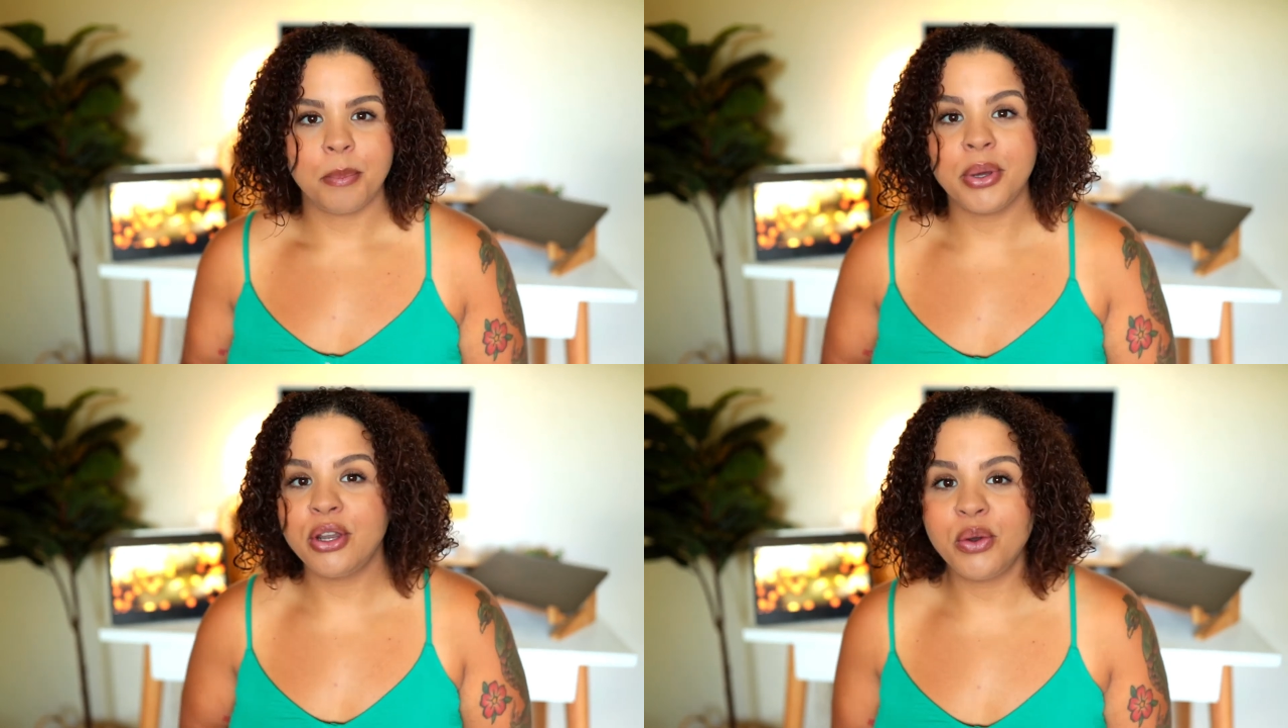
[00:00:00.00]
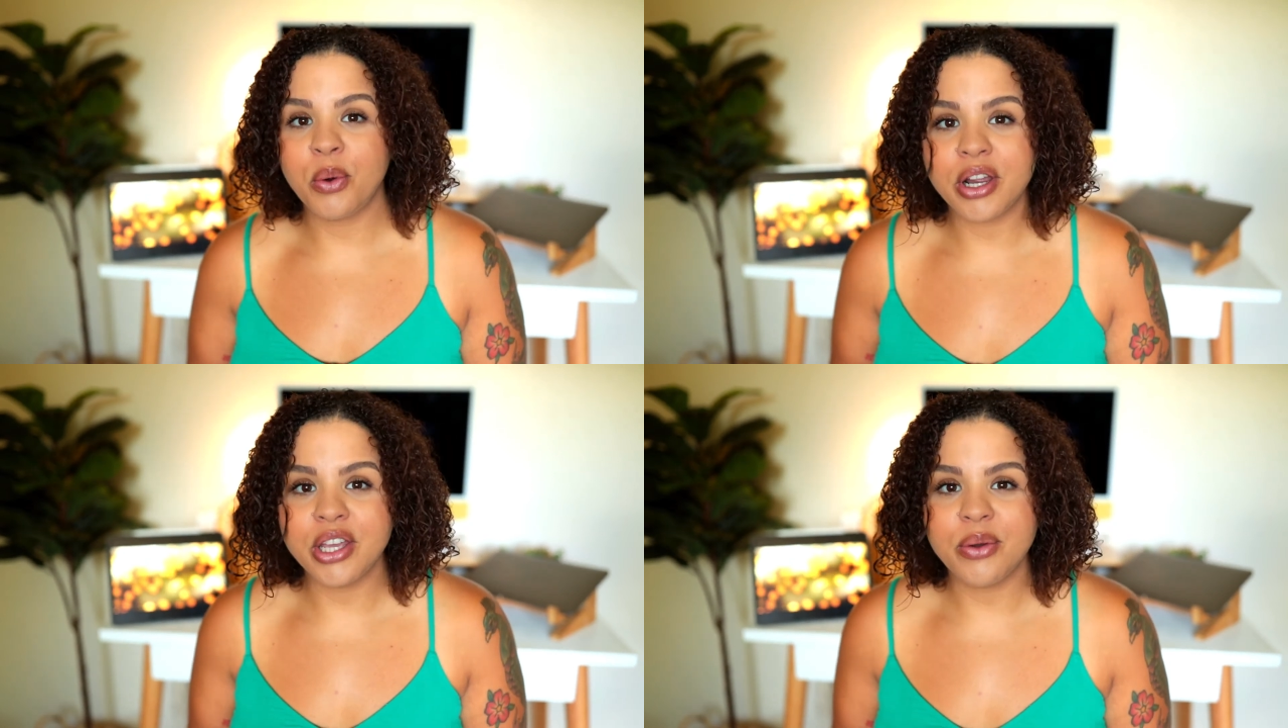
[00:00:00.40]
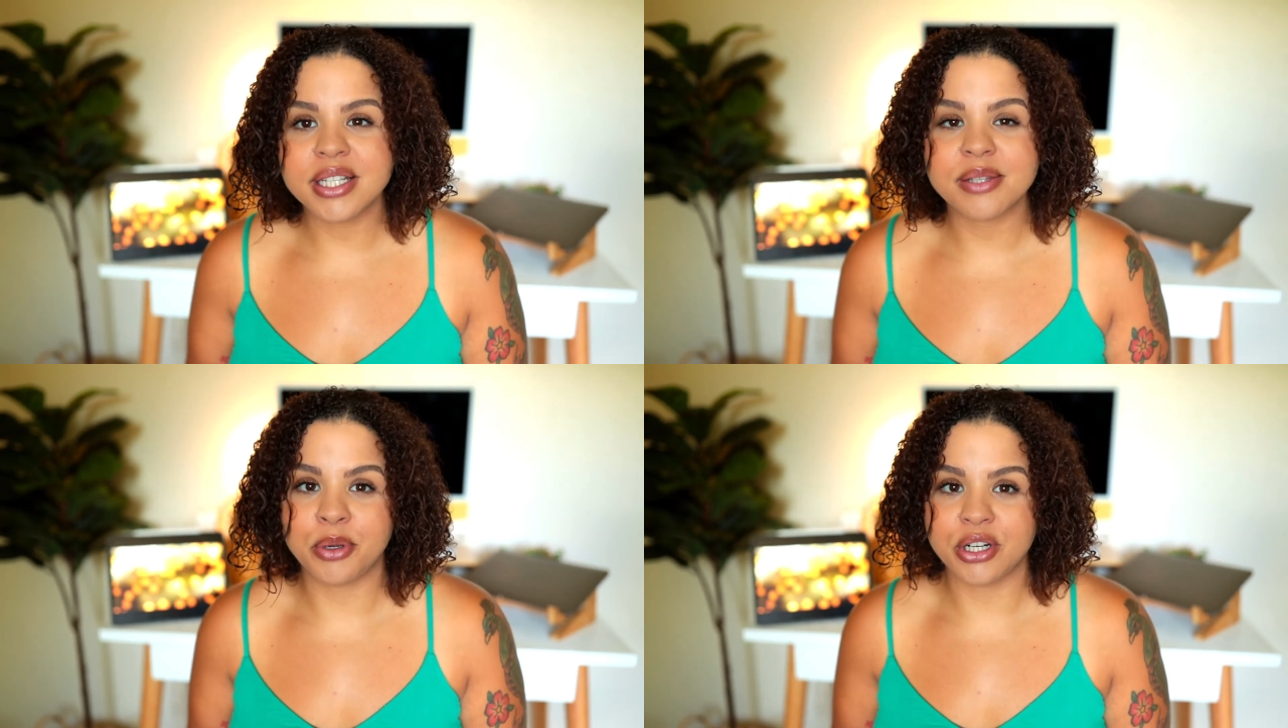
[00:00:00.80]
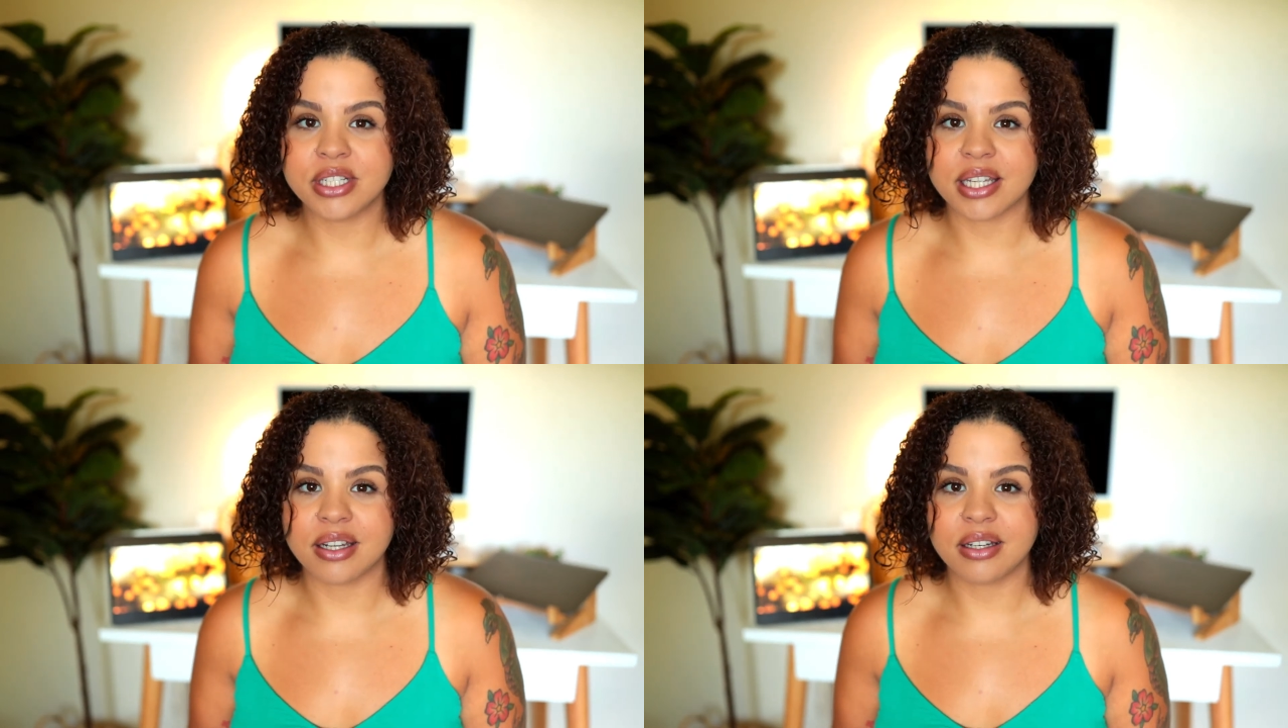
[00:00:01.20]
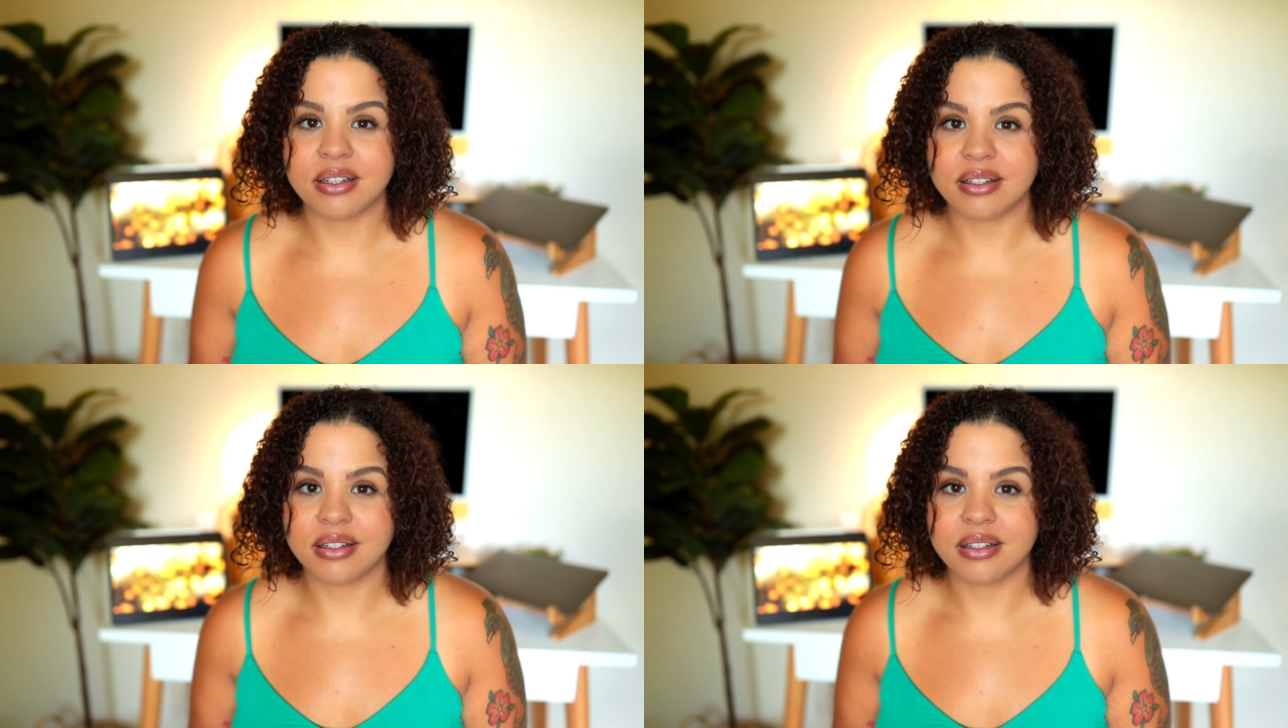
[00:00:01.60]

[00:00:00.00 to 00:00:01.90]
But who are you as a person?